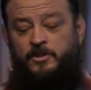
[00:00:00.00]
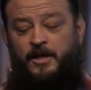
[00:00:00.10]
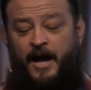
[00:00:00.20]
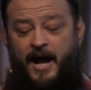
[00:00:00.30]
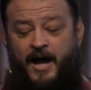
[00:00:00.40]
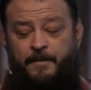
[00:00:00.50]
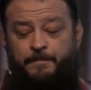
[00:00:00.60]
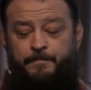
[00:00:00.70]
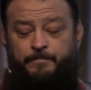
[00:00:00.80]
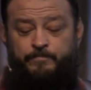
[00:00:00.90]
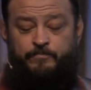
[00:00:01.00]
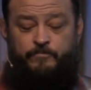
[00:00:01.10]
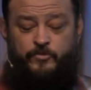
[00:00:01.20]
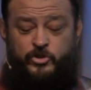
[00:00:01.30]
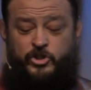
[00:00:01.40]
God
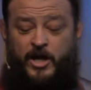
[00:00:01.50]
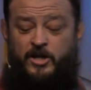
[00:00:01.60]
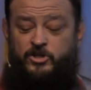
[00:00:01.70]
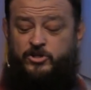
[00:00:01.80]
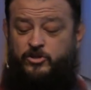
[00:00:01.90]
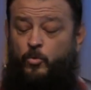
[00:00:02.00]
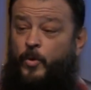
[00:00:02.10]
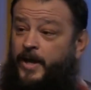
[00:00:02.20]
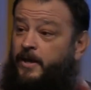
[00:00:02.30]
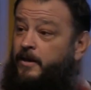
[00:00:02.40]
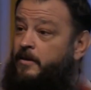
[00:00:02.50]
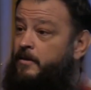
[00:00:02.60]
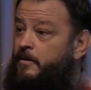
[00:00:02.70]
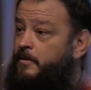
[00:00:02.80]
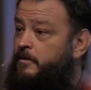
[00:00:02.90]
judged the wicked
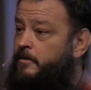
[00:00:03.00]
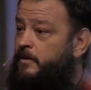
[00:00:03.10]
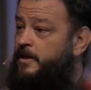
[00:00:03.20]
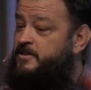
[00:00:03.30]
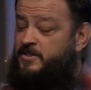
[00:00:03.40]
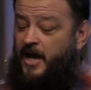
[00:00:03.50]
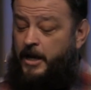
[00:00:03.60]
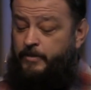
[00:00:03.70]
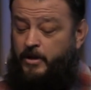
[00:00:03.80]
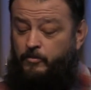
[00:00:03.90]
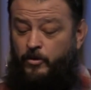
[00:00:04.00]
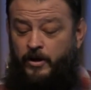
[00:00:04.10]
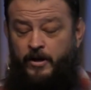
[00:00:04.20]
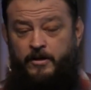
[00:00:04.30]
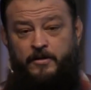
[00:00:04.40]
in Sodom and Gomorrah.
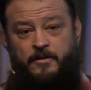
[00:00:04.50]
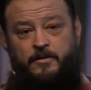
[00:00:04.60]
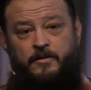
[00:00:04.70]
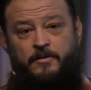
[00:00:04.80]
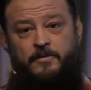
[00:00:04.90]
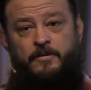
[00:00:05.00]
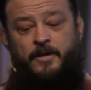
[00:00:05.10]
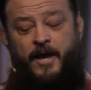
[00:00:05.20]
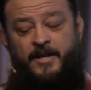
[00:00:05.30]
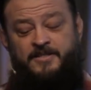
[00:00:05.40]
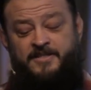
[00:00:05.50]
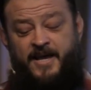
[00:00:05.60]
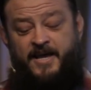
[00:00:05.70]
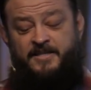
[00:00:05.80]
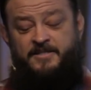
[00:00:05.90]
And it
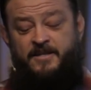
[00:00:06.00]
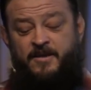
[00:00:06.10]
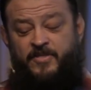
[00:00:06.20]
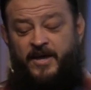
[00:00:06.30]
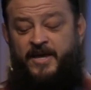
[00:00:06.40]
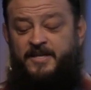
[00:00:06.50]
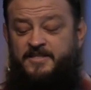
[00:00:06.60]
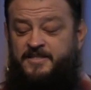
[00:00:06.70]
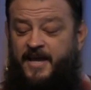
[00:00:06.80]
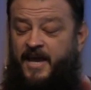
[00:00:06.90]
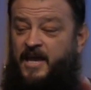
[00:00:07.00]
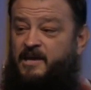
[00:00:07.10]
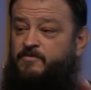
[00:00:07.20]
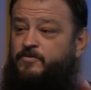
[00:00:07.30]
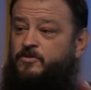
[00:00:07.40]
says that he
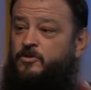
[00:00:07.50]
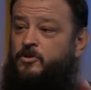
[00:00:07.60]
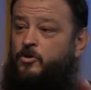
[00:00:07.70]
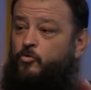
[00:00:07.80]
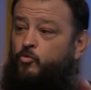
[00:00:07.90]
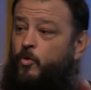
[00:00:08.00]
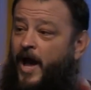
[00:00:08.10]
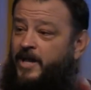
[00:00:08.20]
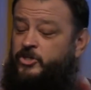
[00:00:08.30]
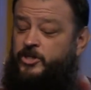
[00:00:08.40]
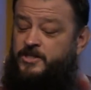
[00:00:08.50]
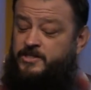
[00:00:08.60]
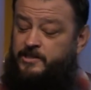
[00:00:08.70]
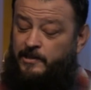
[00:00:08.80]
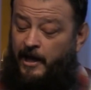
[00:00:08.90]
saved
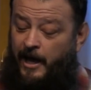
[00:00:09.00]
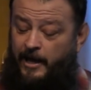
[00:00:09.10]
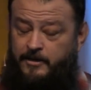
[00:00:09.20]
righteous Lot.